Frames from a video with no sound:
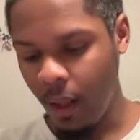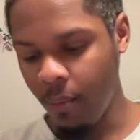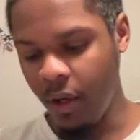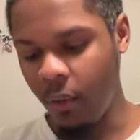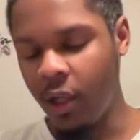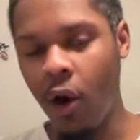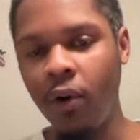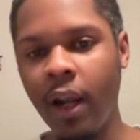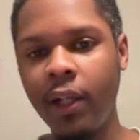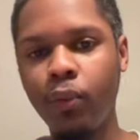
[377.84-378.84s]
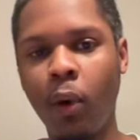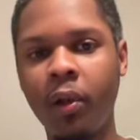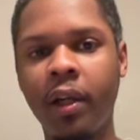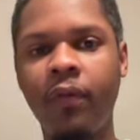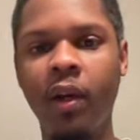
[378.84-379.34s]
But we know that it's
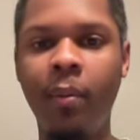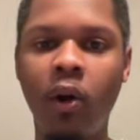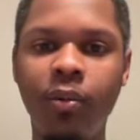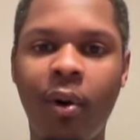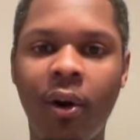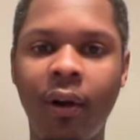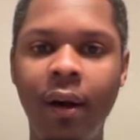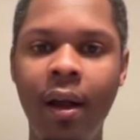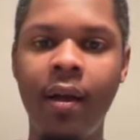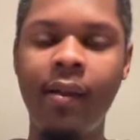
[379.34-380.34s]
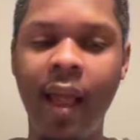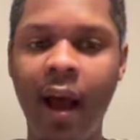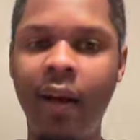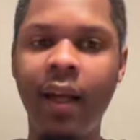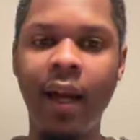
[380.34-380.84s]
working for the most part, now
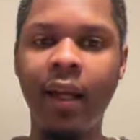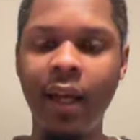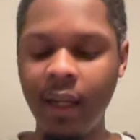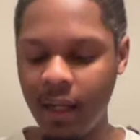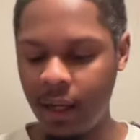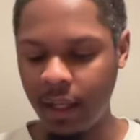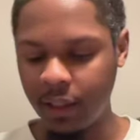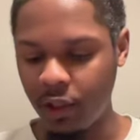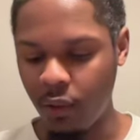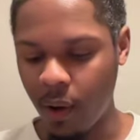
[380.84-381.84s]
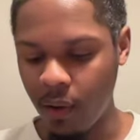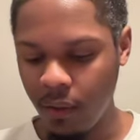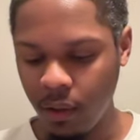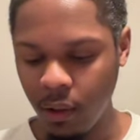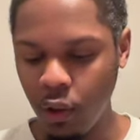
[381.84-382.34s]
they got to get it done as a duo.
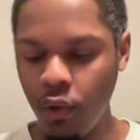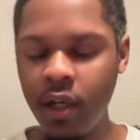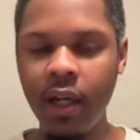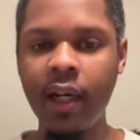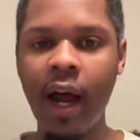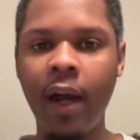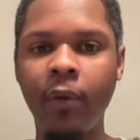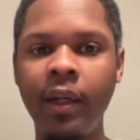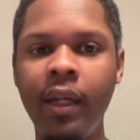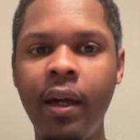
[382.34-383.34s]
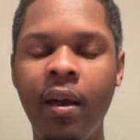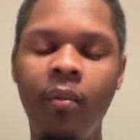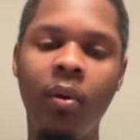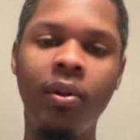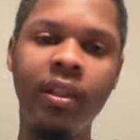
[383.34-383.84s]
Luka and Kyrie,
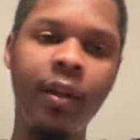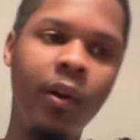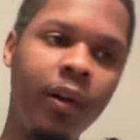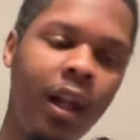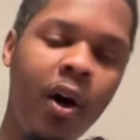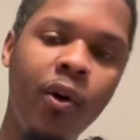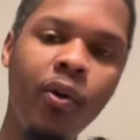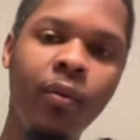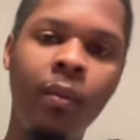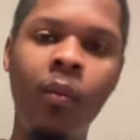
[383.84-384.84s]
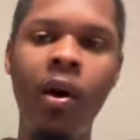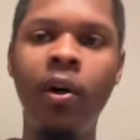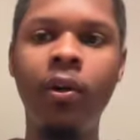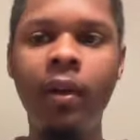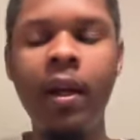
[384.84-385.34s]
people say they're low.
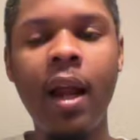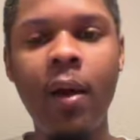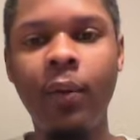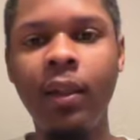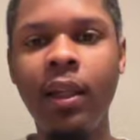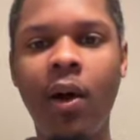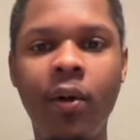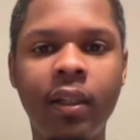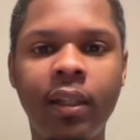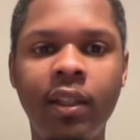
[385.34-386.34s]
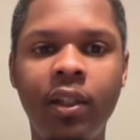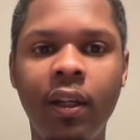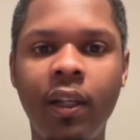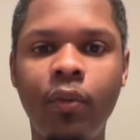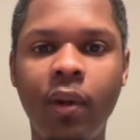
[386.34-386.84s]
Well, they're not really low because it still
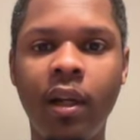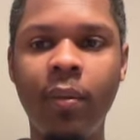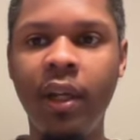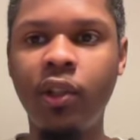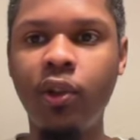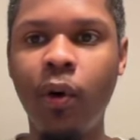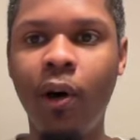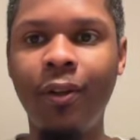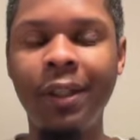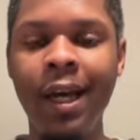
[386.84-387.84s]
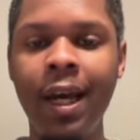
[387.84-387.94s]
is one of the best duos.